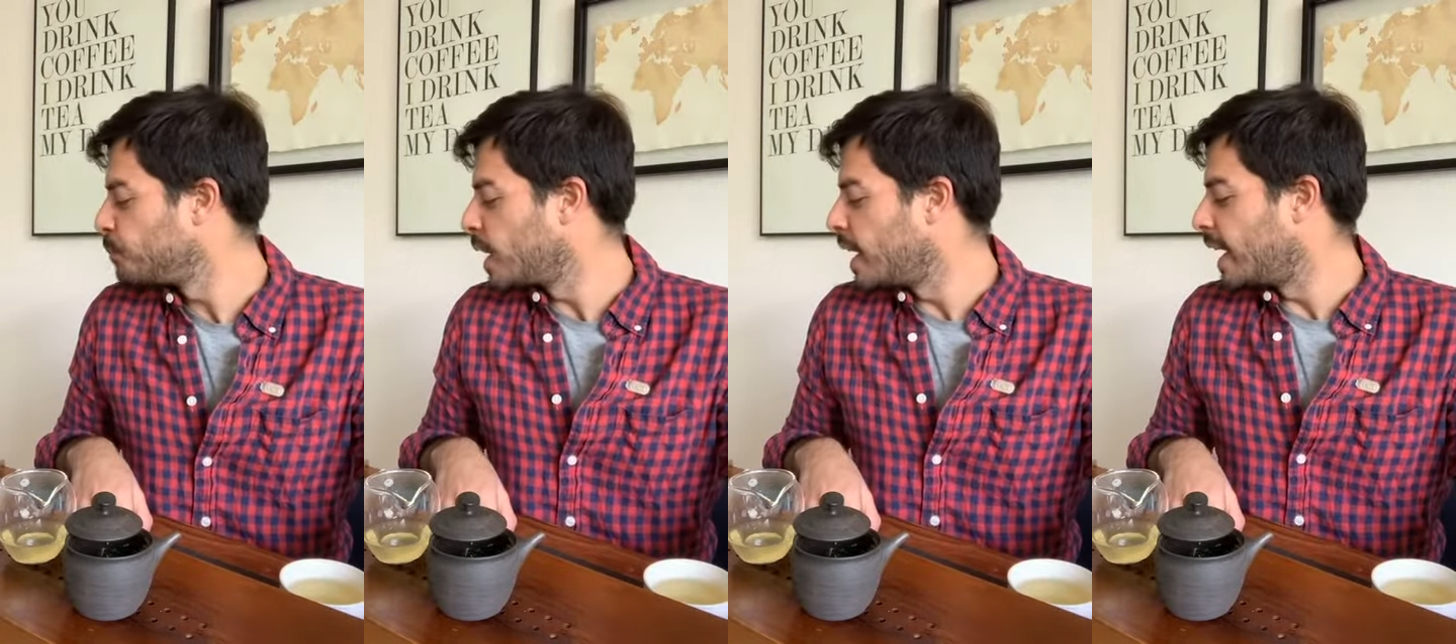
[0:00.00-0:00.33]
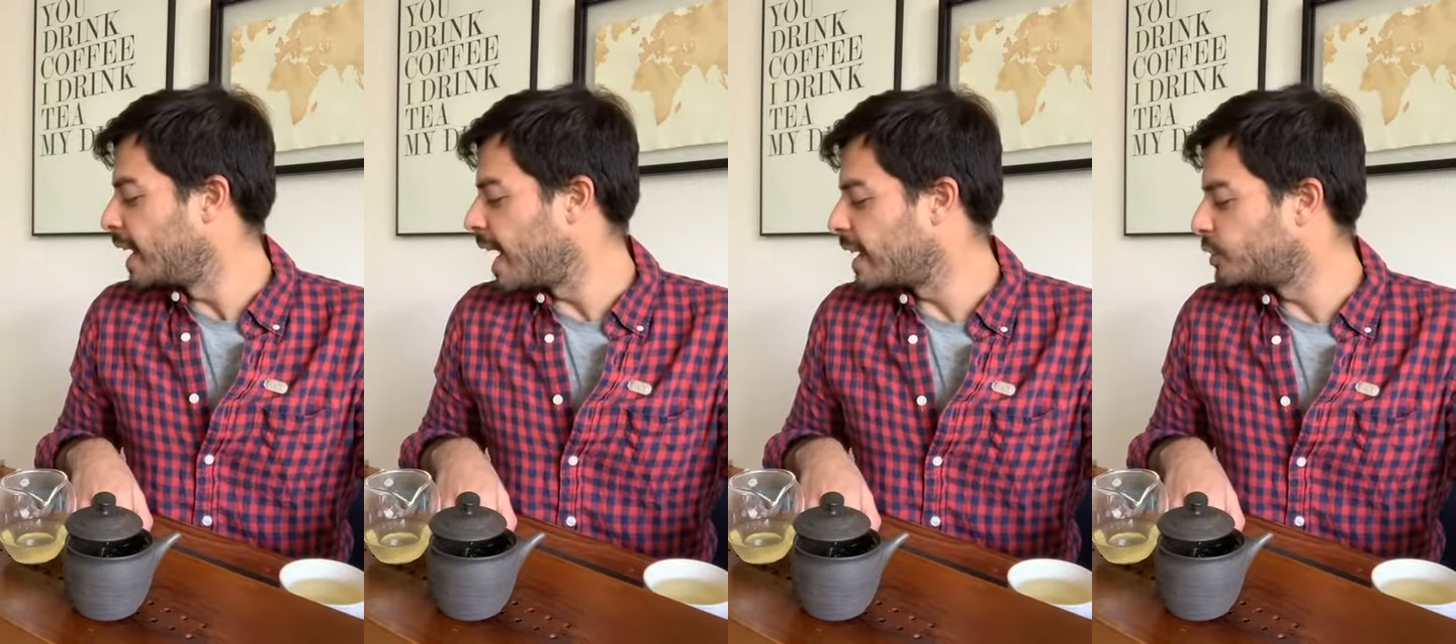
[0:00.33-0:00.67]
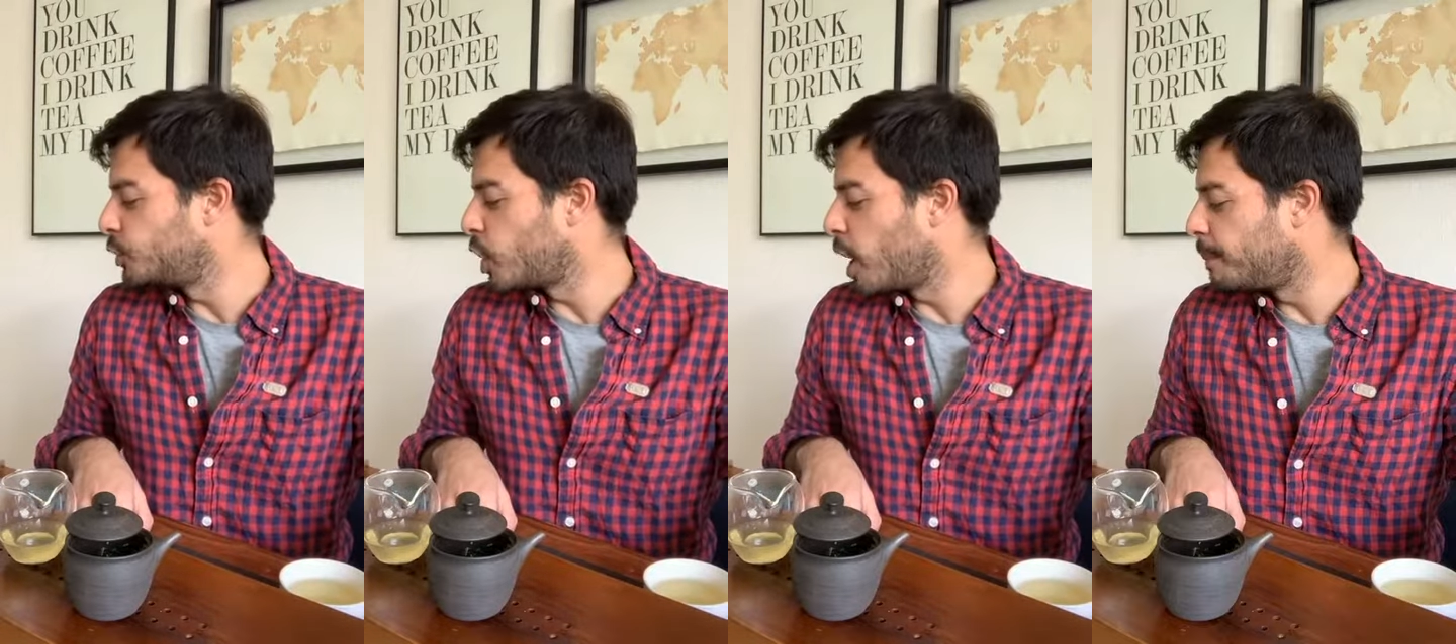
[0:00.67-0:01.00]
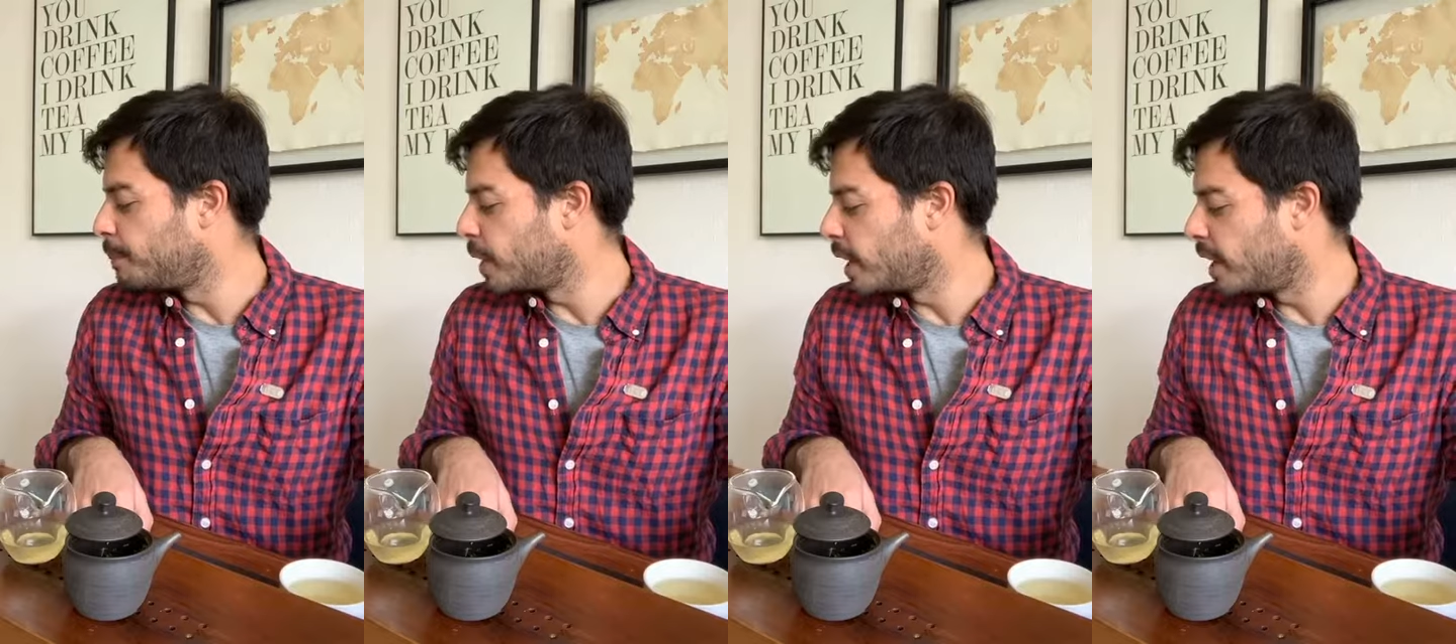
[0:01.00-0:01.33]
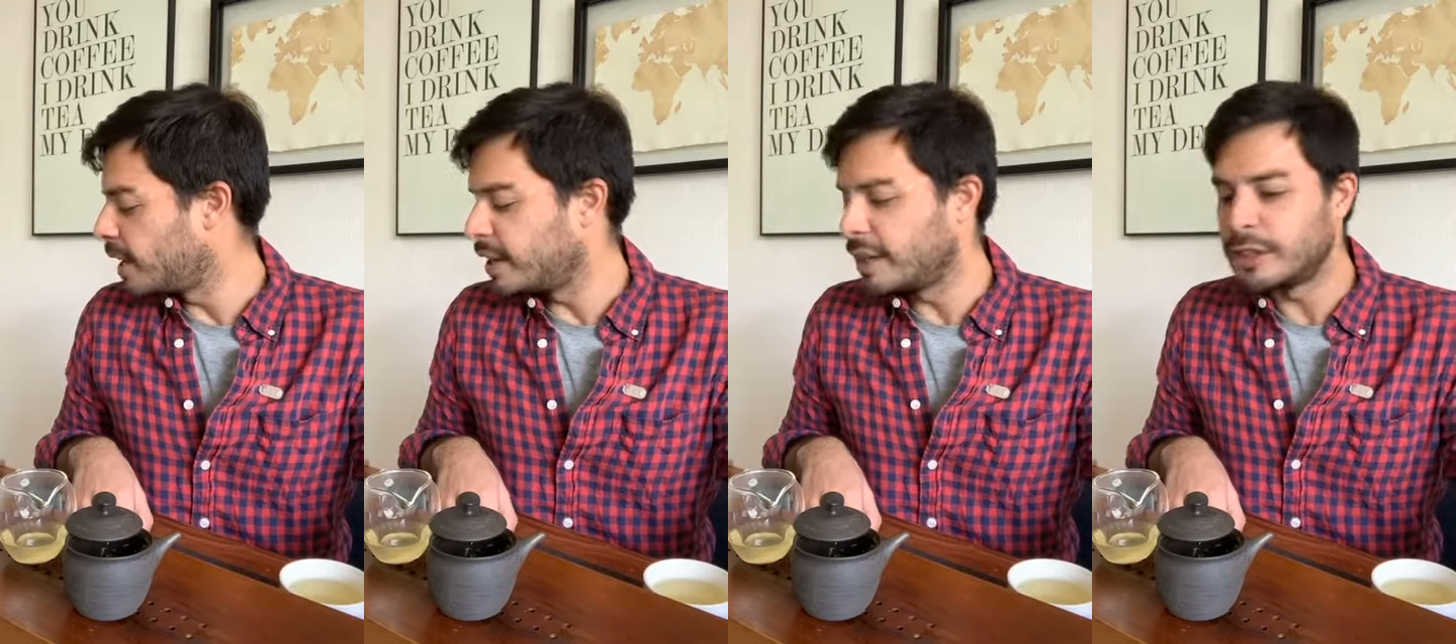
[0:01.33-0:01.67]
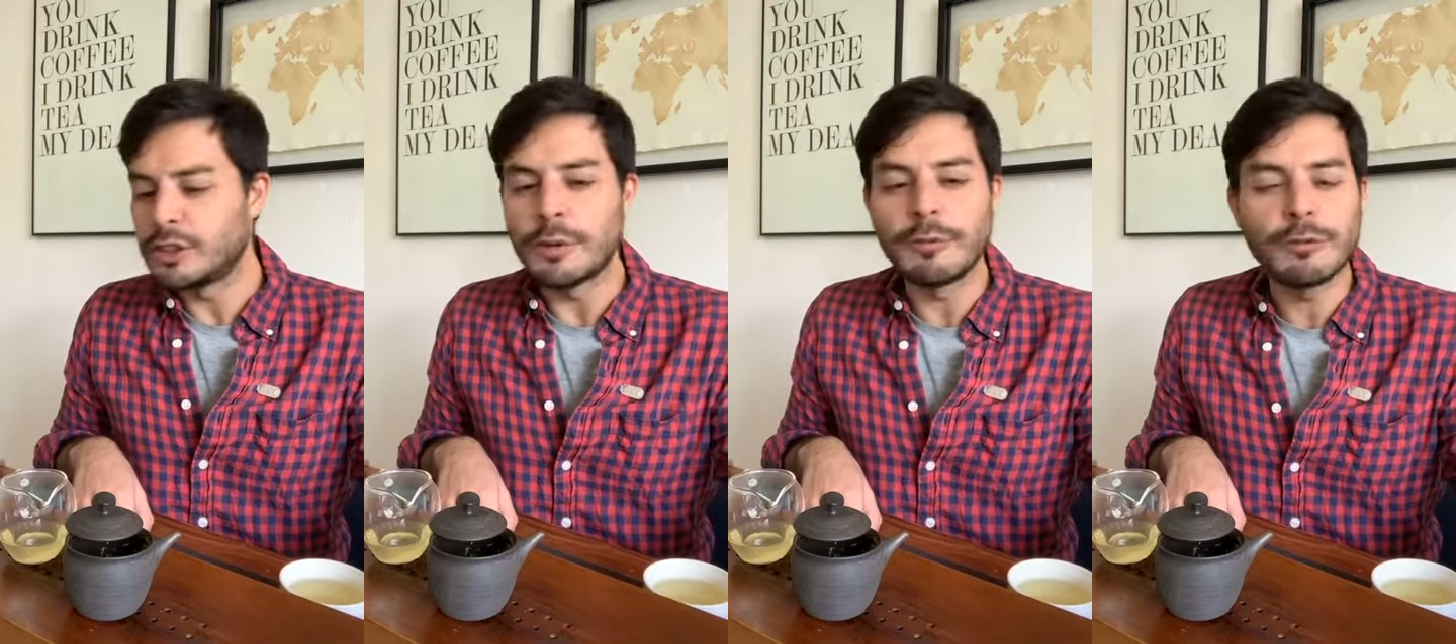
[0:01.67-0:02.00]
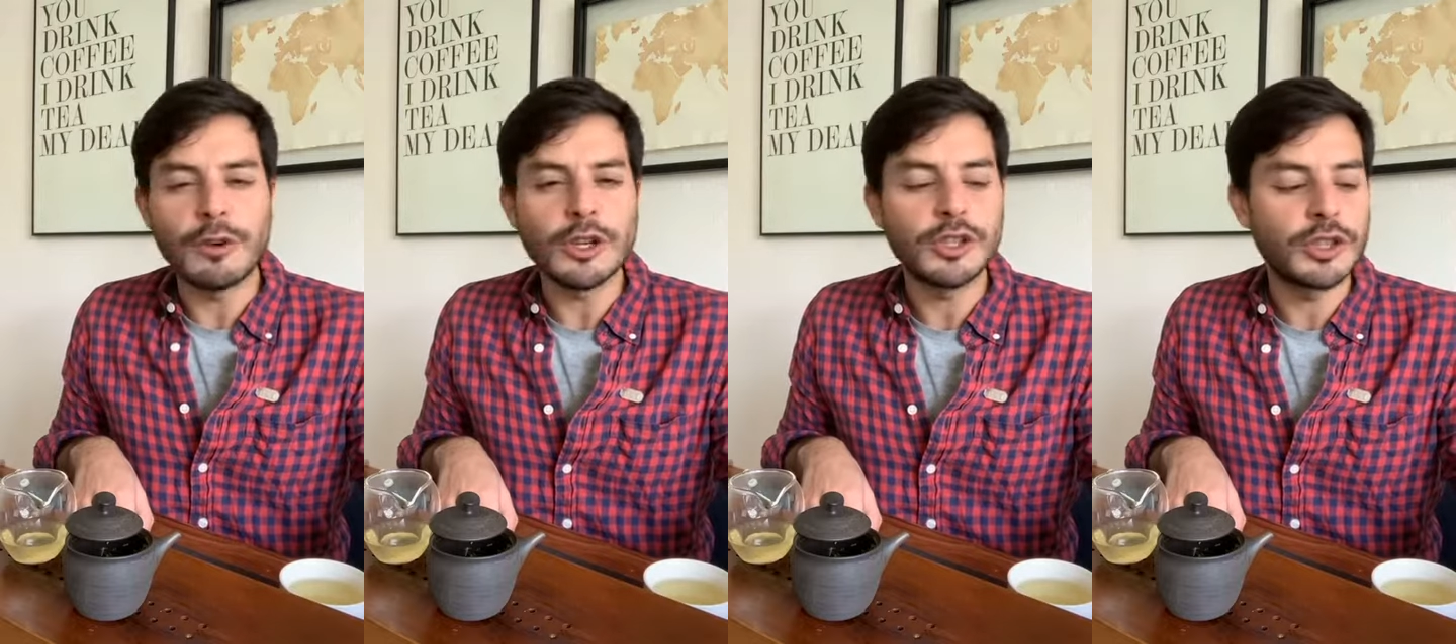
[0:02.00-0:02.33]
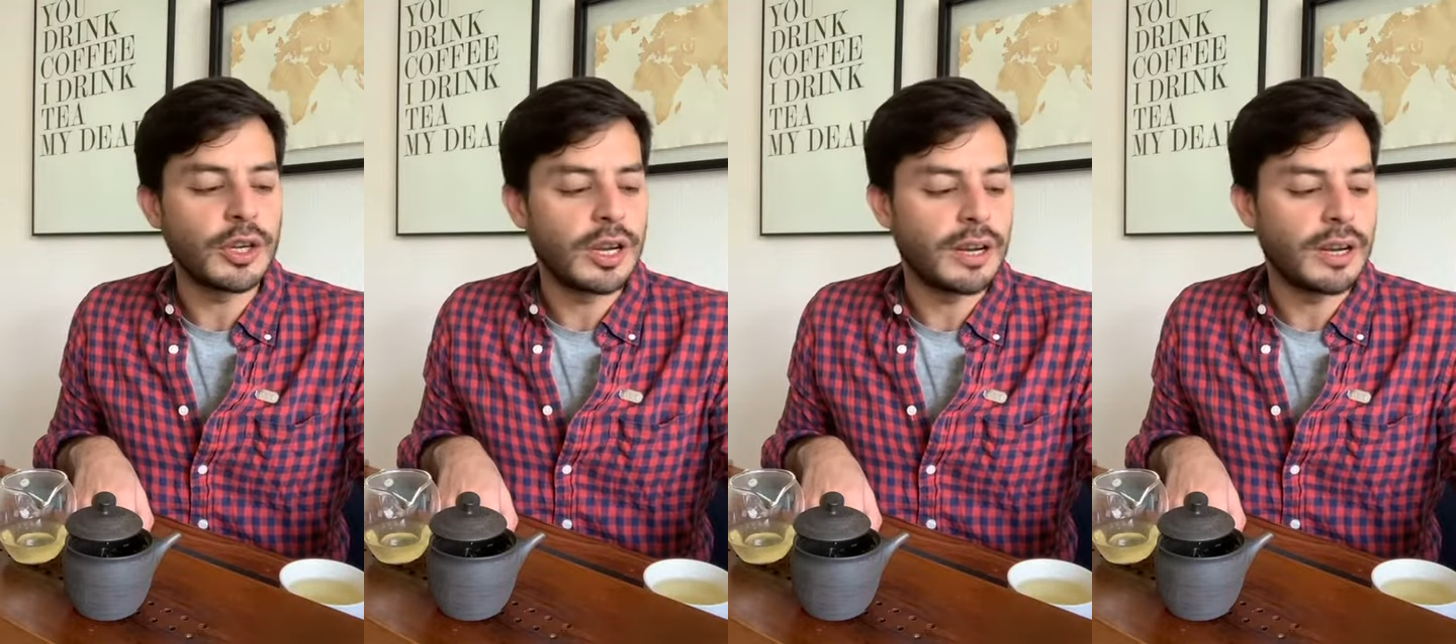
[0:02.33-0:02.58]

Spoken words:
It has some fresh